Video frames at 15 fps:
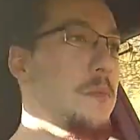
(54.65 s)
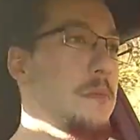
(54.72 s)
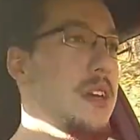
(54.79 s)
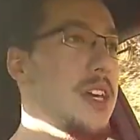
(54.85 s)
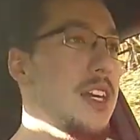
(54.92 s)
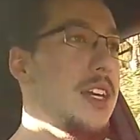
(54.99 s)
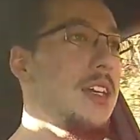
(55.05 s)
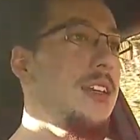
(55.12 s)

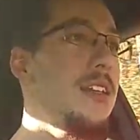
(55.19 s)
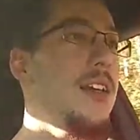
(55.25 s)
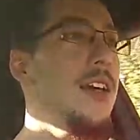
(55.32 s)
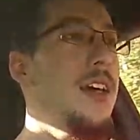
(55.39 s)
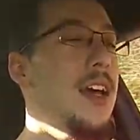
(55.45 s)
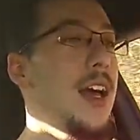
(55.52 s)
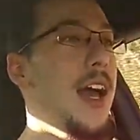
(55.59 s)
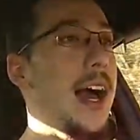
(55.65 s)
mean.
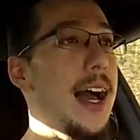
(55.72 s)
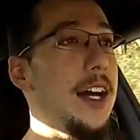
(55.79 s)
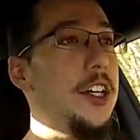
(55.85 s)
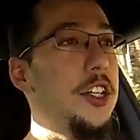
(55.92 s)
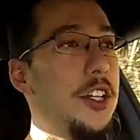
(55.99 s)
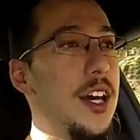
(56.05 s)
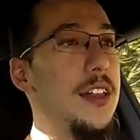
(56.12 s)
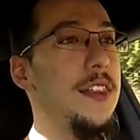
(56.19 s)

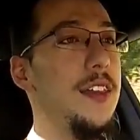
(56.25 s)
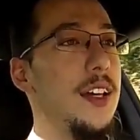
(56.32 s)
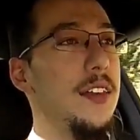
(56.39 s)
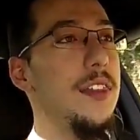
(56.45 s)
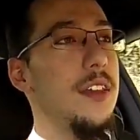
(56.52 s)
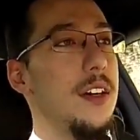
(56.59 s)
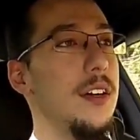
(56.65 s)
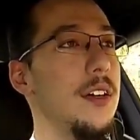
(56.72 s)
Actually, I think
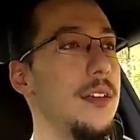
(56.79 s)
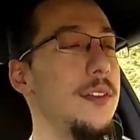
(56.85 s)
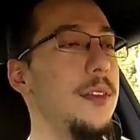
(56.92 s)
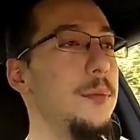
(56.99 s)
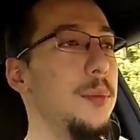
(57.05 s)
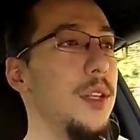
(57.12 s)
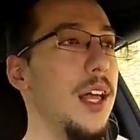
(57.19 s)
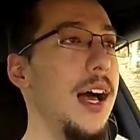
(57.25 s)
the
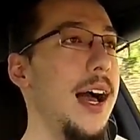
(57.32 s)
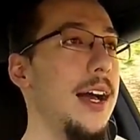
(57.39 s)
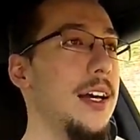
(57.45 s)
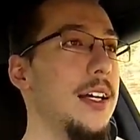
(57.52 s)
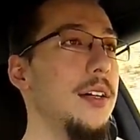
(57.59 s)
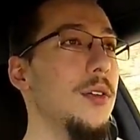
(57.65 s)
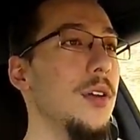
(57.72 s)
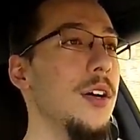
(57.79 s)
black
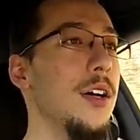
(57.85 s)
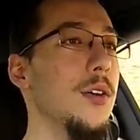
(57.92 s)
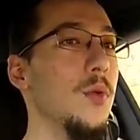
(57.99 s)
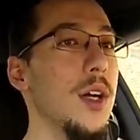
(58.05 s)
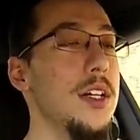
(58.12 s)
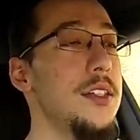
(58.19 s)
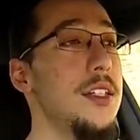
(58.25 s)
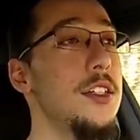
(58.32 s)

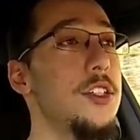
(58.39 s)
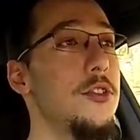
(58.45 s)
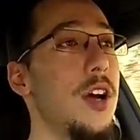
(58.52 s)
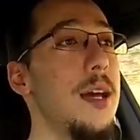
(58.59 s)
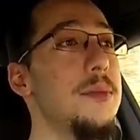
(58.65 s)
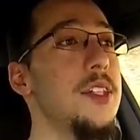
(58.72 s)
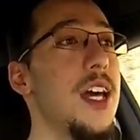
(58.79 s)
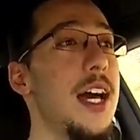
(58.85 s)
racing
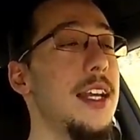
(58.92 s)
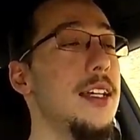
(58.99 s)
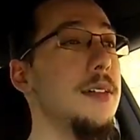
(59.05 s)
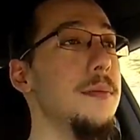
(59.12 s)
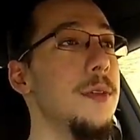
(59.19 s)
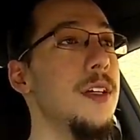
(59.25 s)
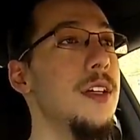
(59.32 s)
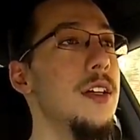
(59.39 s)
stripes kind
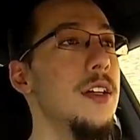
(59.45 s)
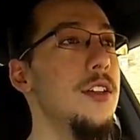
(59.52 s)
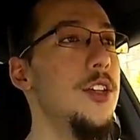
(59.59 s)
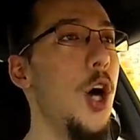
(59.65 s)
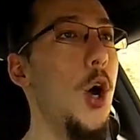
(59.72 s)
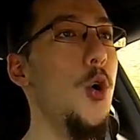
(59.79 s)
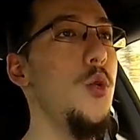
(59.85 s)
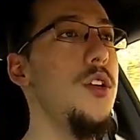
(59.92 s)
of
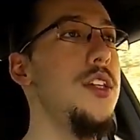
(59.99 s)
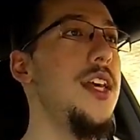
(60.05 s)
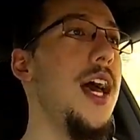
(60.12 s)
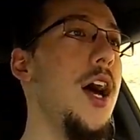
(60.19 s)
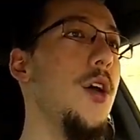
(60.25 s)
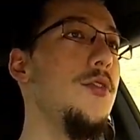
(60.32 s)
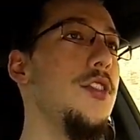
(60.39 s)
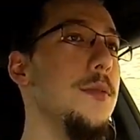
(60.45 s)
tone
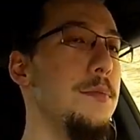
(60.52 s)
down the